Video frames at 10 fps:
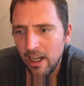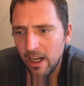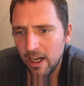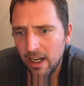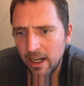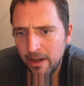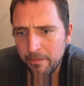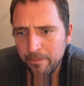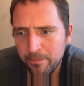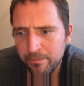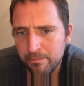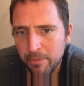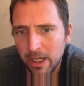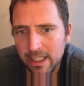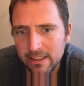Um,
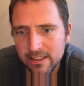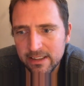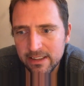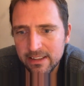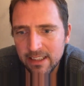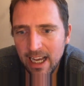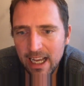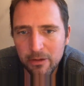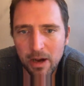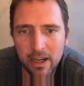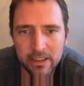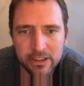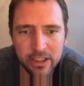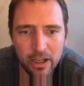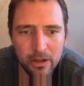but it's it's a high quality
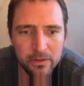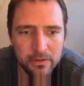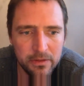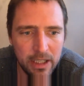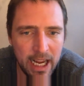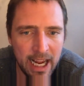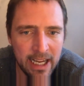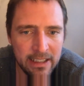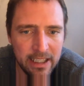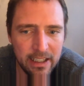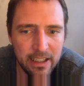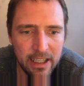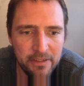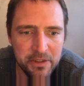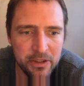show, and
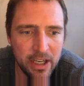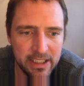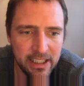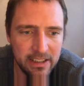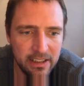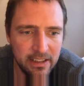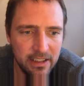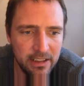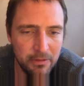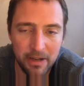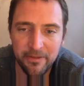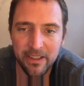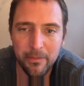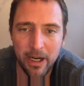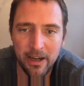if you like it and you want to feed
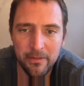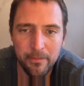the bear,